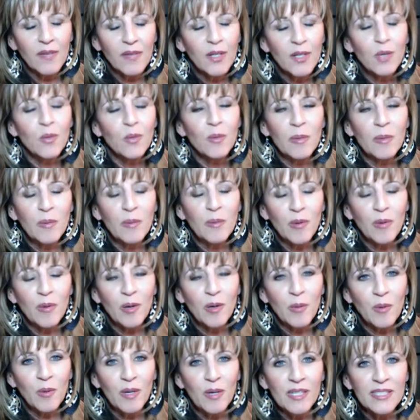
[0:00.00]
I don't remember what it
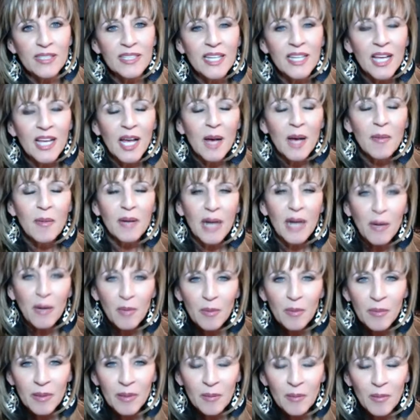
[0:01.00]
was. But I
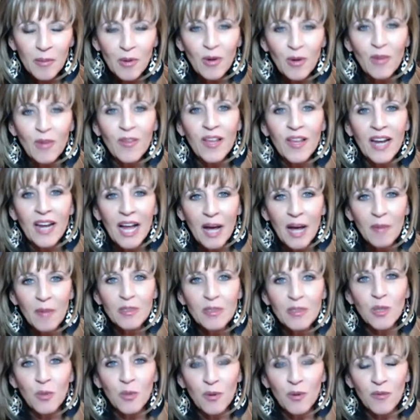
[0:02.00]
remember that I was
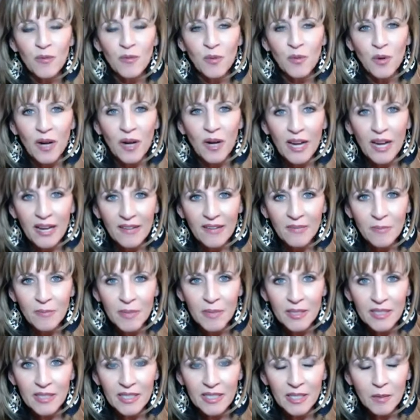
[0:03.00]
going for
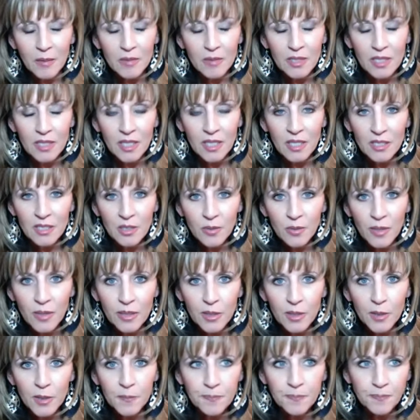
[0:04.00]
$500,000. I was a young
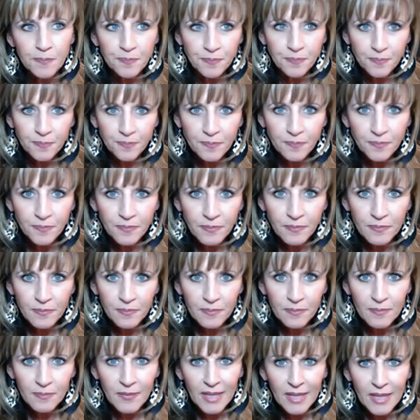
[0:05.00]
director.
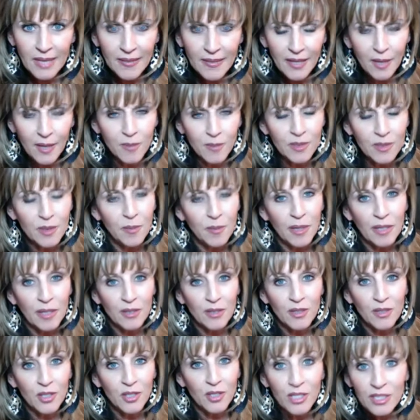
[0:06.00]
I think I was about
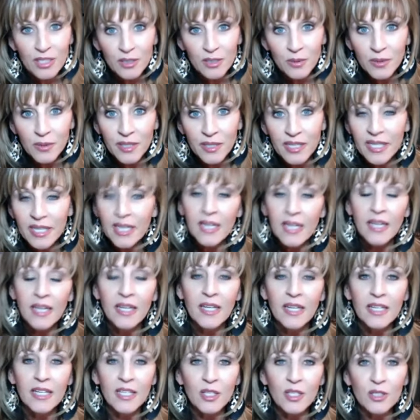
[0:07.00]
33
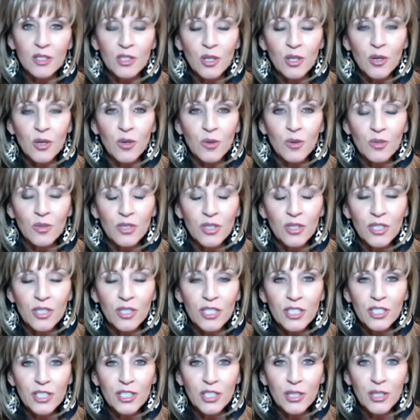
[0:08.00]
years old,
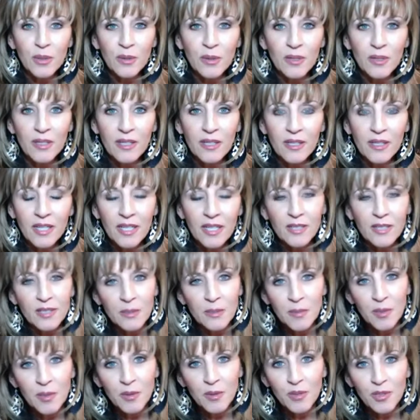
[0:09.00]
32. I know some of
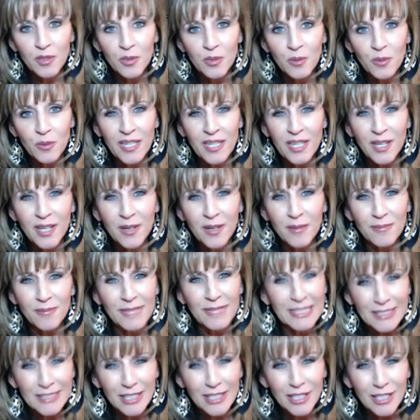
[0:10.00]
you are in 20. Go,
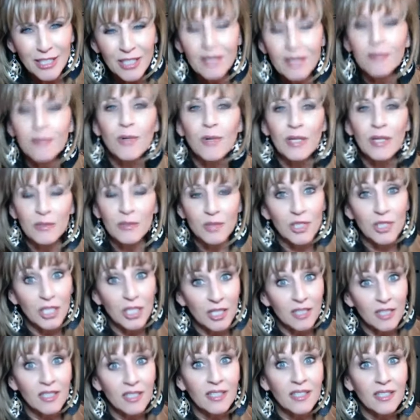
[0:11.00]
that's not young. Well, it was
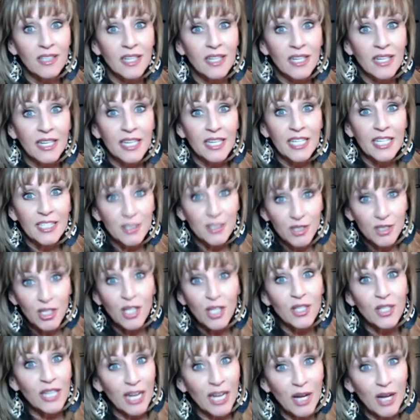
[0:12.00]
young. It's
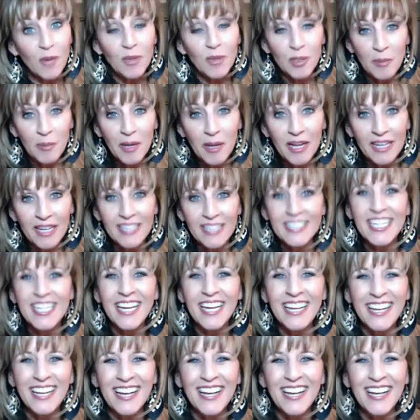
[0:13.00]
young now when you're my age.